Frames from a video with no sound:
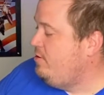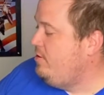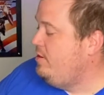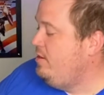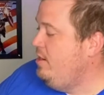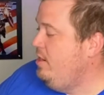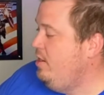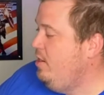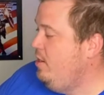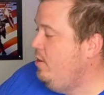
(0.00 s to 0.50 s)

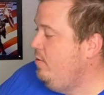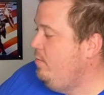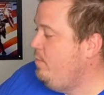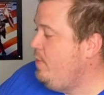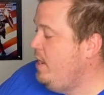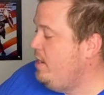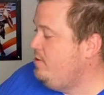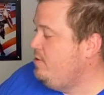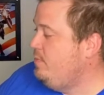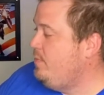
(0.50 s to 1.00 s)
you know,
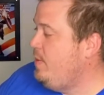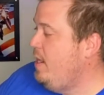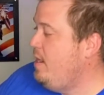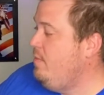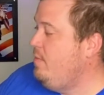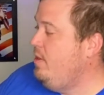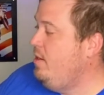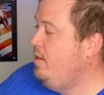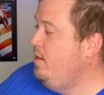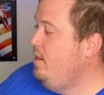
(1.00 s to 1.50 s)
Patrick
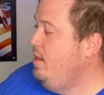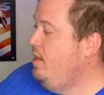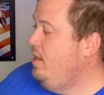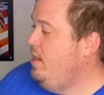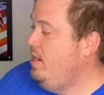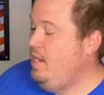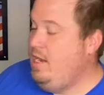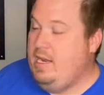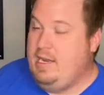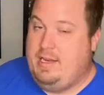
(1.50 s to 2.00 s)
Bateman
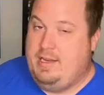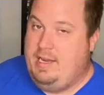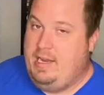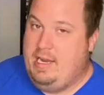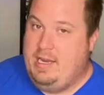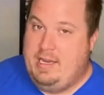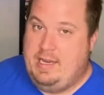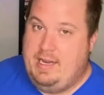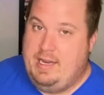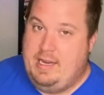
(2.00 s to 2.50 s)

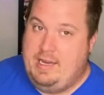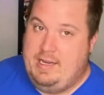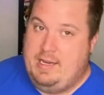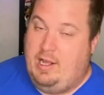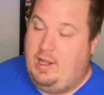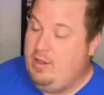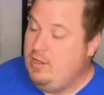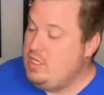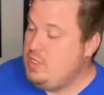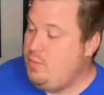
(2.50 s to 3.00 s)
in
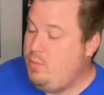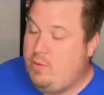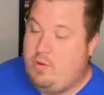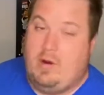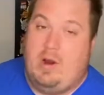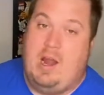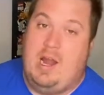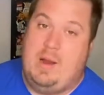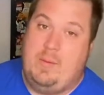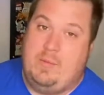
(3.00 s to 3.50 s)
all his
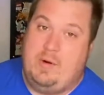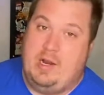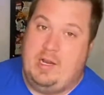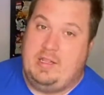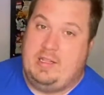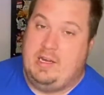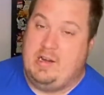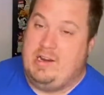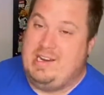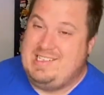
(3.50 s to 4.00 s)
prime right
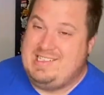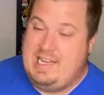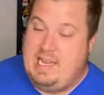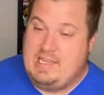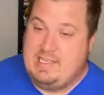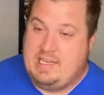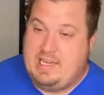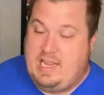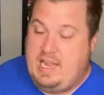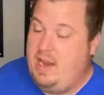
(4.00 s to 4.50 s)
there
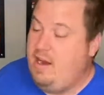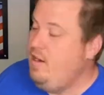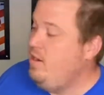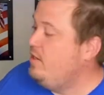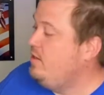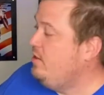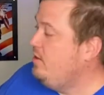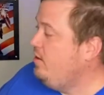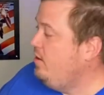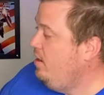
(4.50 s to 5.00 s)
as a
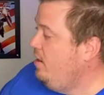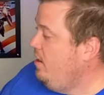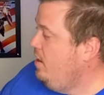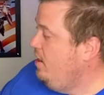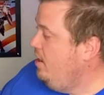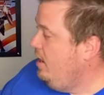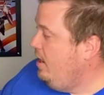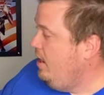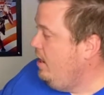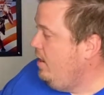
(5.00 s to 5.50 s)
character.
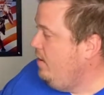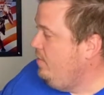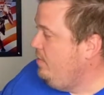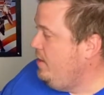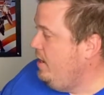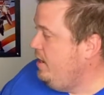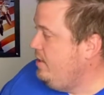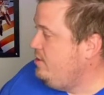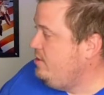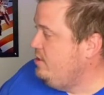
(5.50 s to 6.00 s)

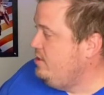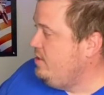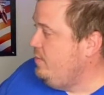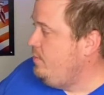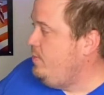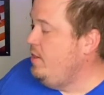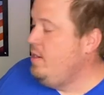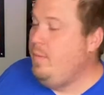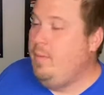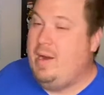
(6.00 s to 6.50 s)
That just
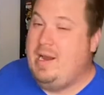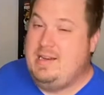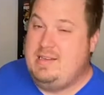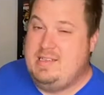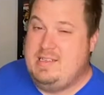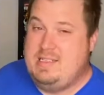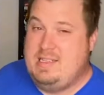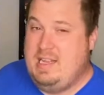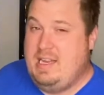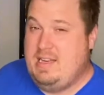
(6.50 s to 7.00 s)

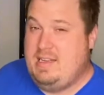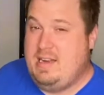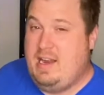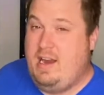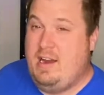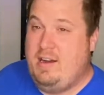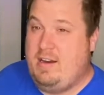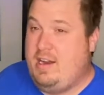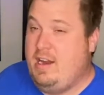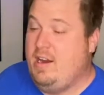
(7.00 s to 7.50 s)
epitomizes the
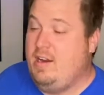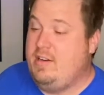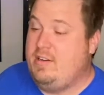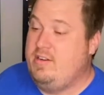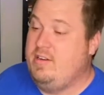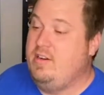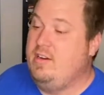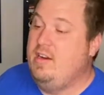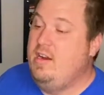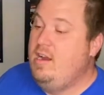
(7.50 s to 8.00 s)
entire
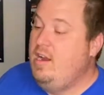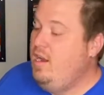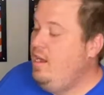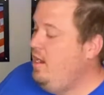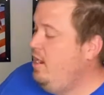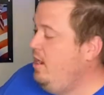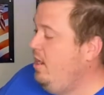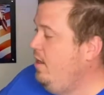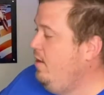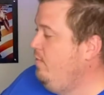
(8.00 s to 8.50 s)
character
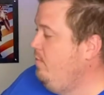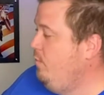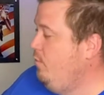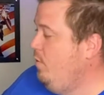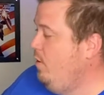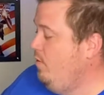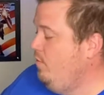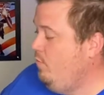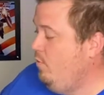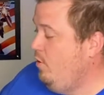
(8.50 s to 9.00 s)
of
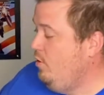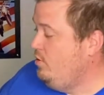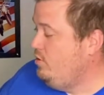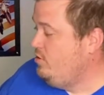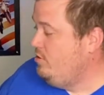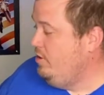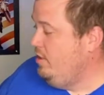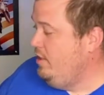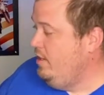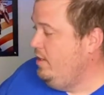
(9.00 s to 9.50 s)
Wall
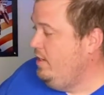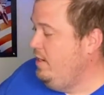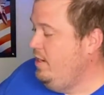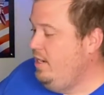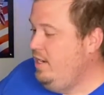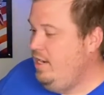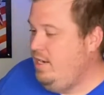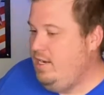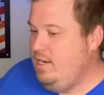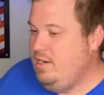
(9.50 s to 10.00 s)
Street. And,
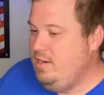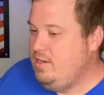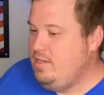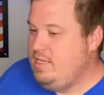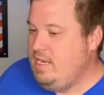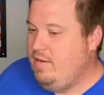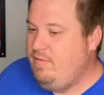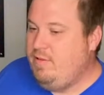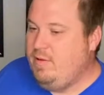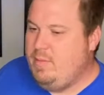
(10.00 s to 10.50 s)
you know, it
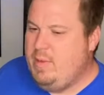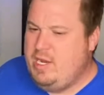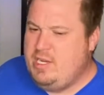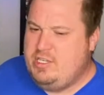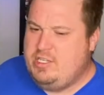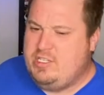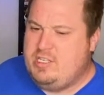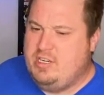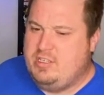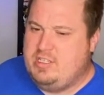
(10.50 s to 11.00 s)
definitely made
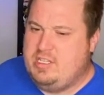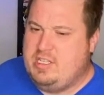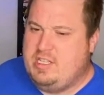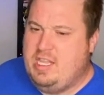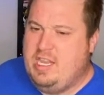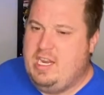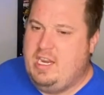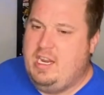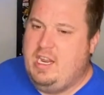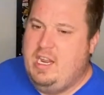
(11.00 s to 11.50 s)
you start to
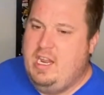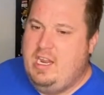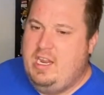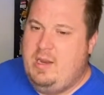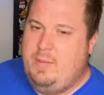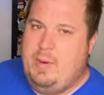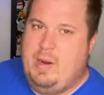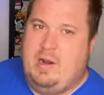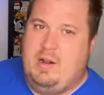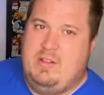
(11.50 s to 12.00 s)
think
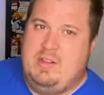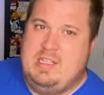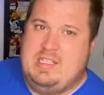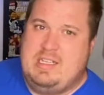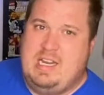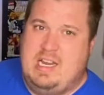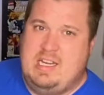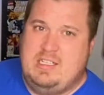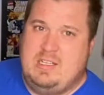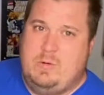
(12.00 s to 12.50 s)
about all these
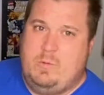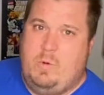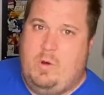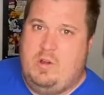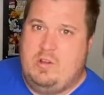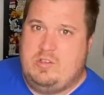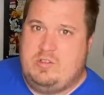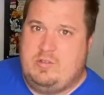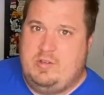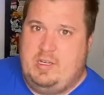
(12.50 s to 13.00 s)
guys on
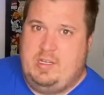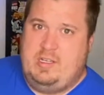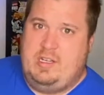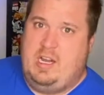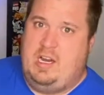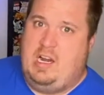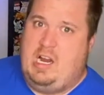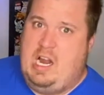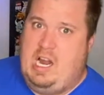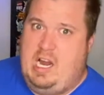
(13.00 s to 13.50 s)
Wall Street
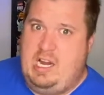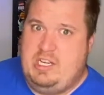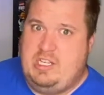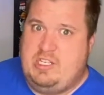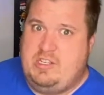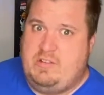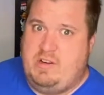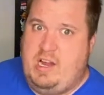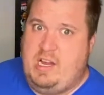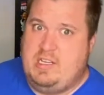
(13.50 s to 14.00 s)
that are high
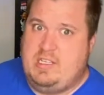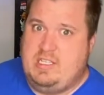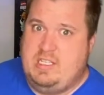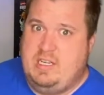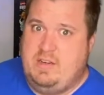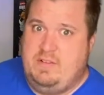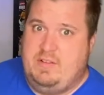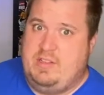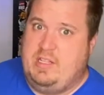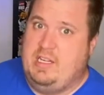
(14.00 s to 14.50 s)
stress and
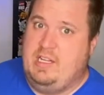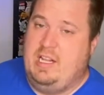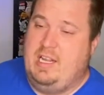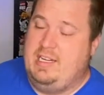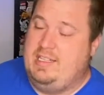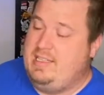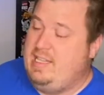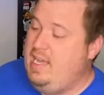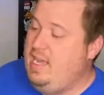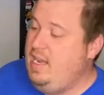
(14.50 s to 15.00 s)
everything
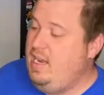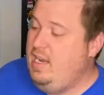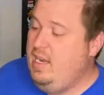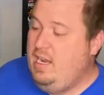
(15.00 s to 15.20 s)
like that.